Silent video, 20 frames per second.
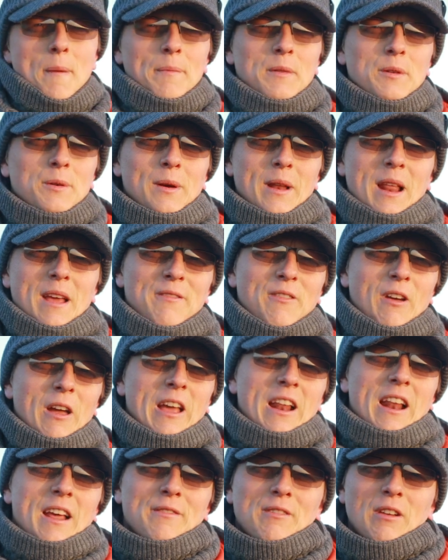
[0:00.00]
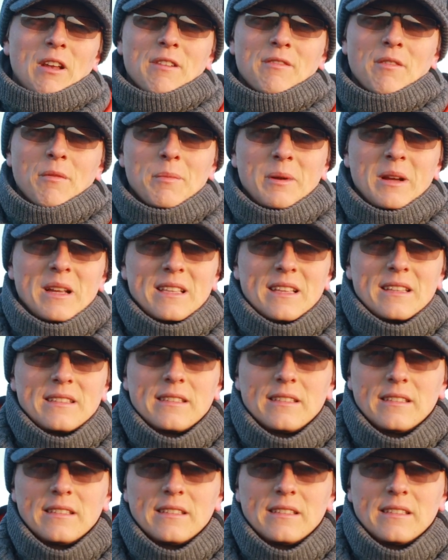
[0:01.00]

it between f/8 and f/11 because